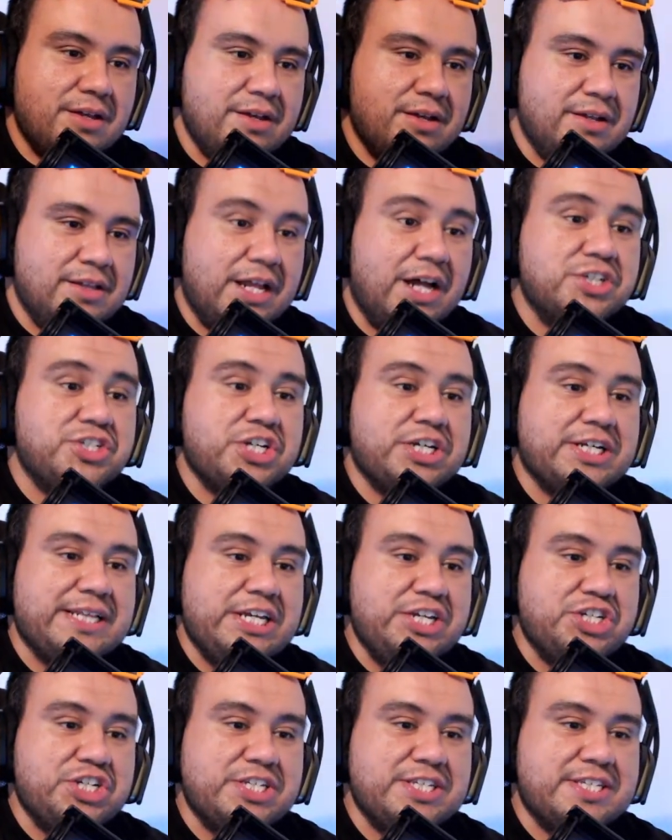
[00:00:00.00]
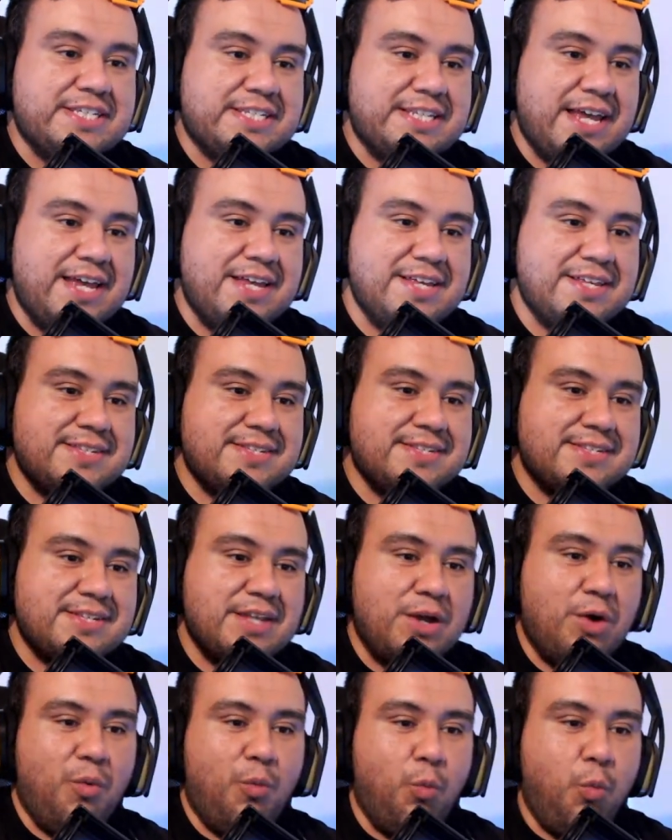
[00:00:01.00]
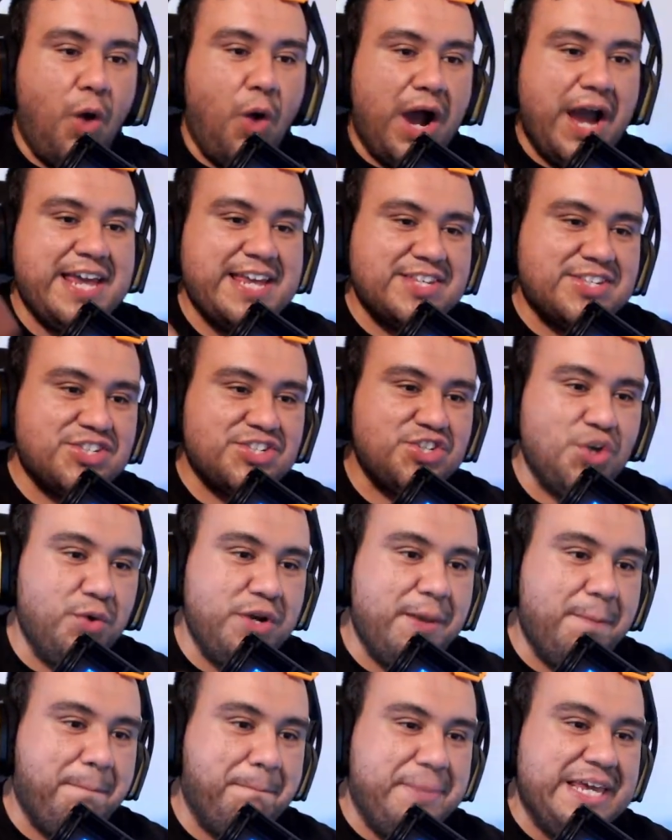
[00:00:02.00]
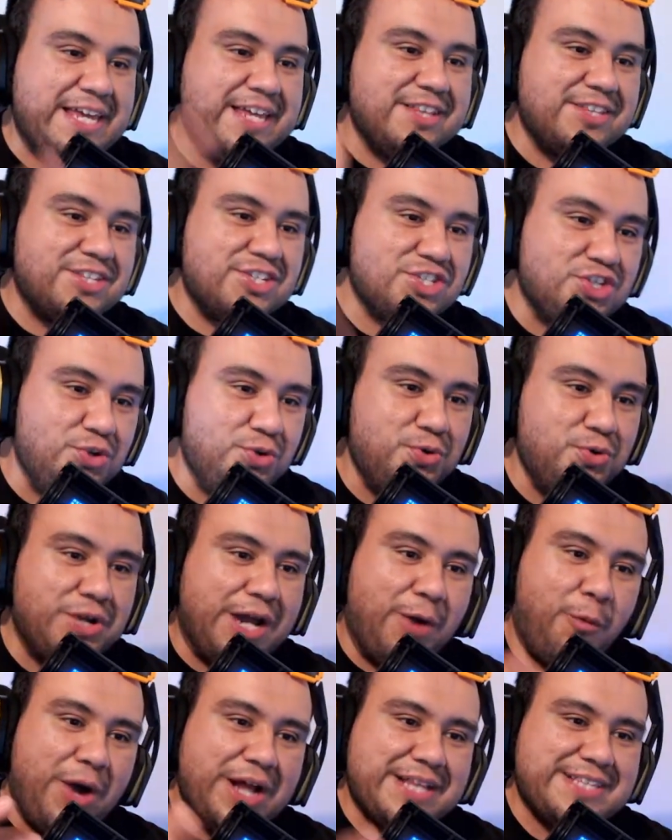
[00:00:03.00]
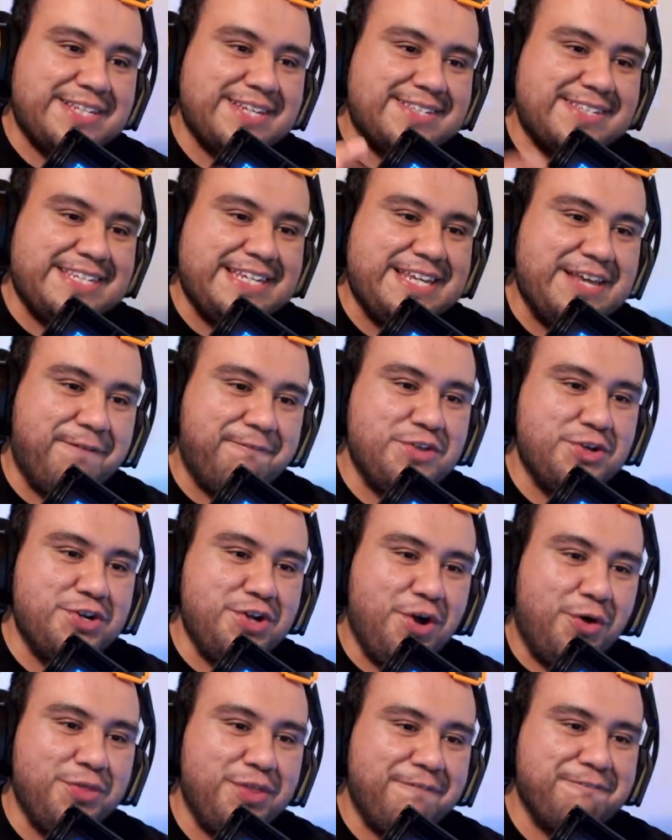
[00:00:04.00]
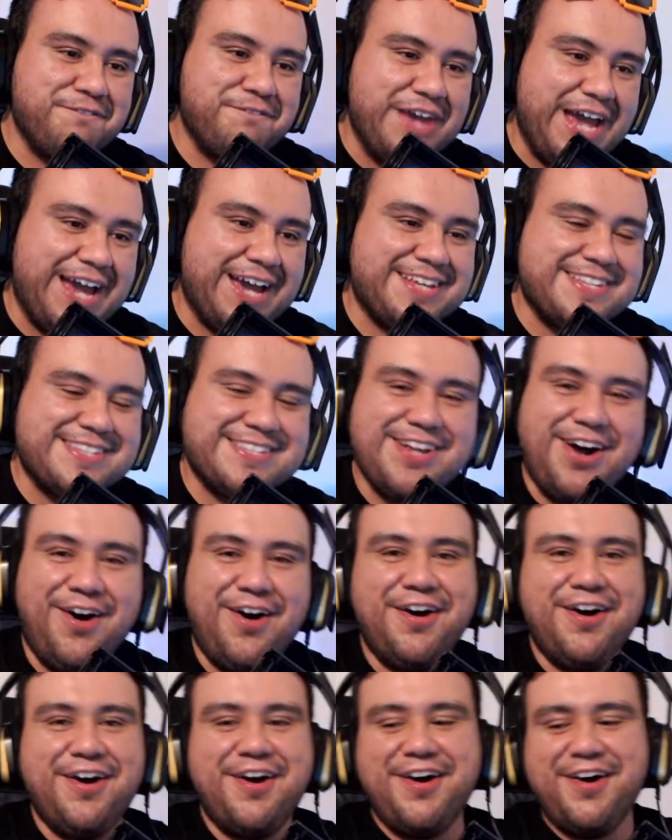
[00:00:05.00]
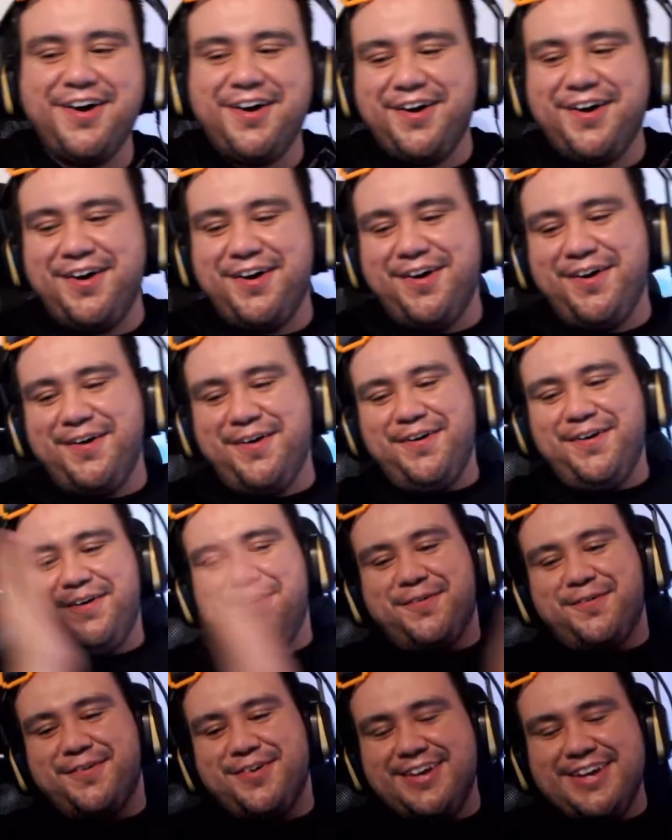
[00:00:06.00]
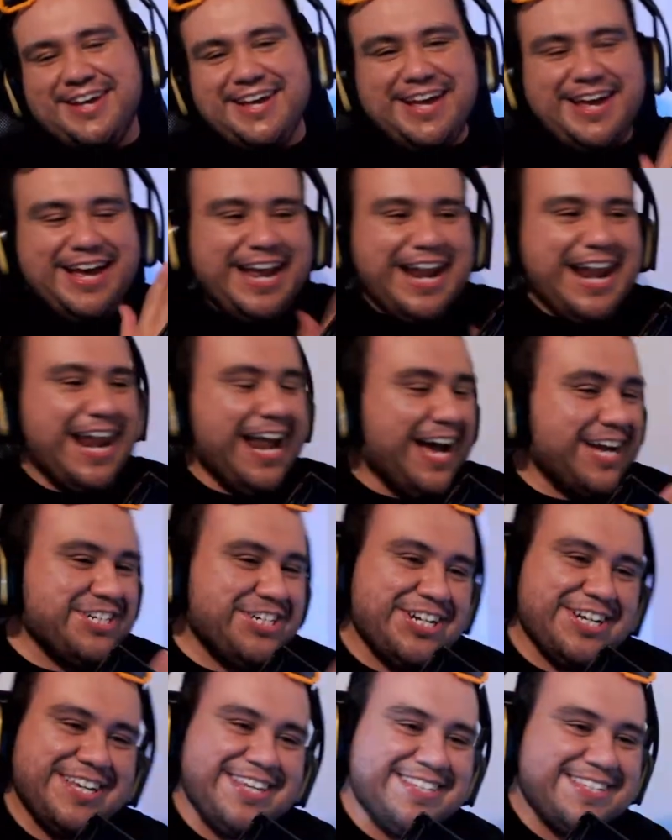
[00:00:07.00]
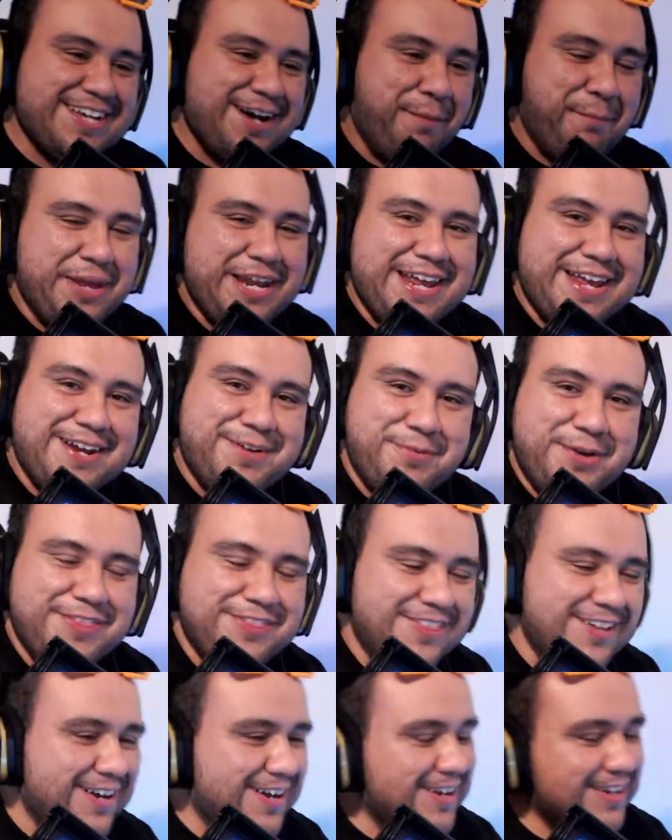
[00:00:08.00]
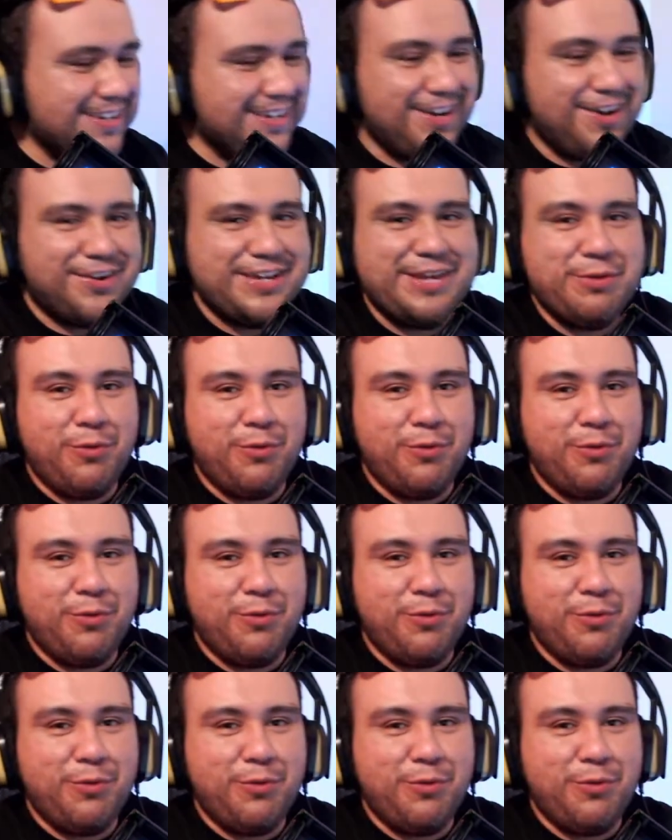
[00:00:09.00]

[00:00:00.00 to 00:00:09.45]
Logic Legion says, why is Sony being sued? I want to see if you know the facts. Oh, Logic is coming in with the, he